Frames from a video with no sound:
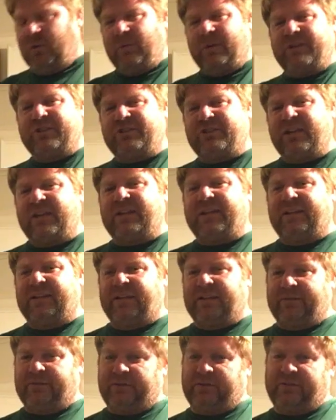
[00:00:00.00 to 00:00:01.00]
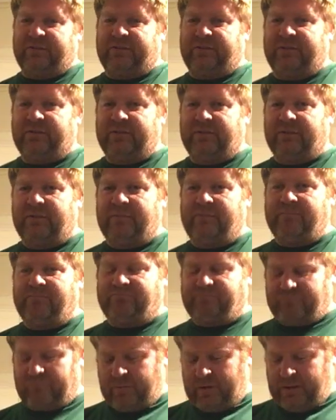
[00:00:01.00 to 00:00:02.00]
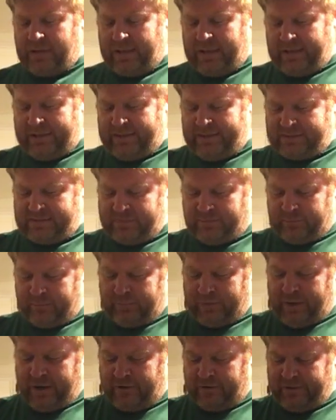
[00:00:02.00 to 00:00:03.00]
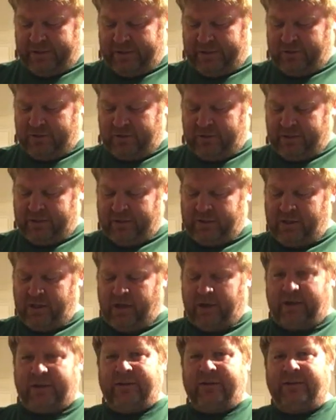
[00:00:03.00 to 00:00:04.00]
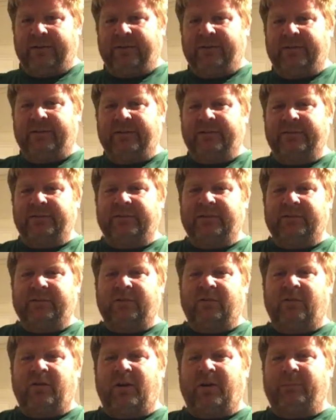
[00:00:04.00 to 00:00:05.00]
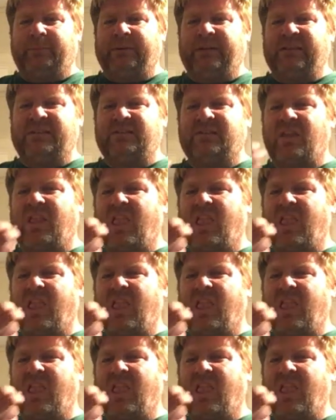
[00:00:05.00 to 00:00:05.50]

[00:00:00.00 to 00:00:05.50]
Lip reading: with chicken livers. And it's very good. Look, heart piece.